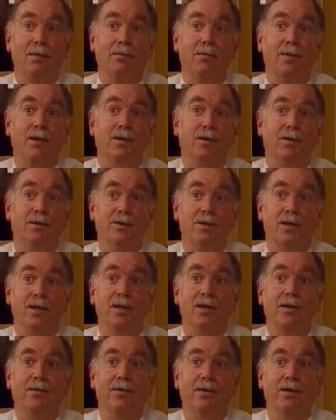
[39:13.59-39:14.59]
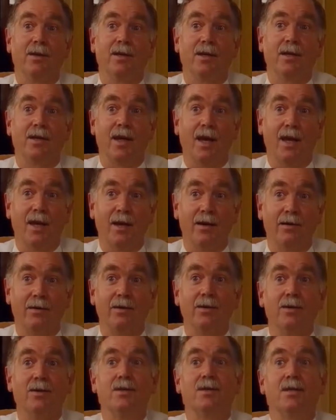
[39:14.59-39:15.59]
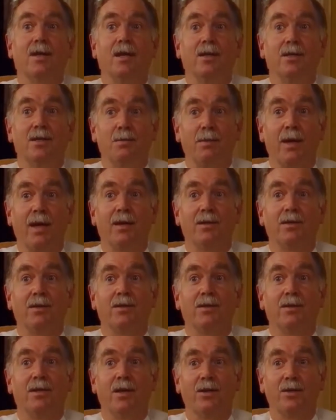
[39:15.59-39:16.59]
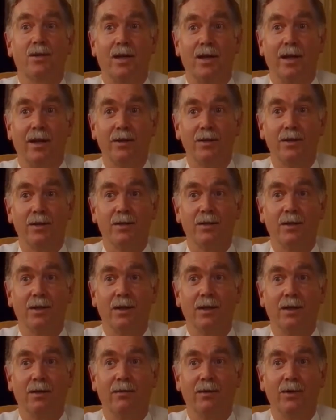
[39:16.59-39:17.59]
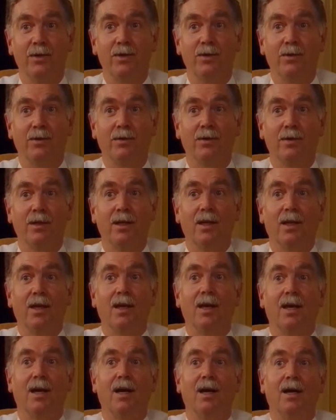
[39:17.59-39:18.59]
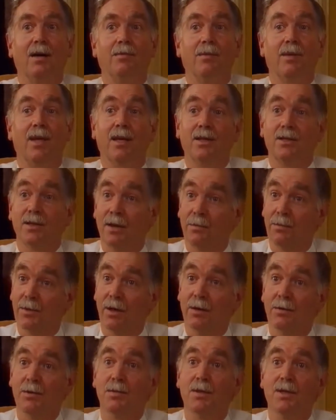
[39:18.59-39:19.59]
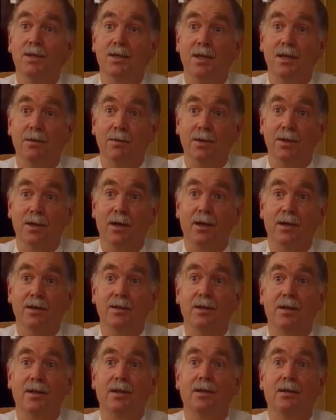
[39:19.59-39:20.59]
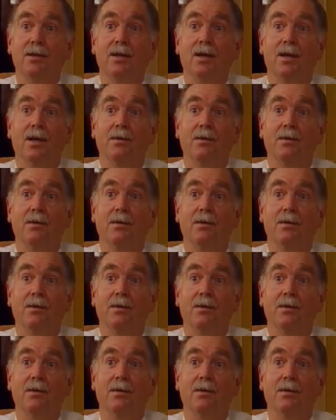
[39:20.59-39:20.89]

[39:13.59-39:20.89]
Because even carers and spouses, those closest to the individual, can sometimes be stigmatising,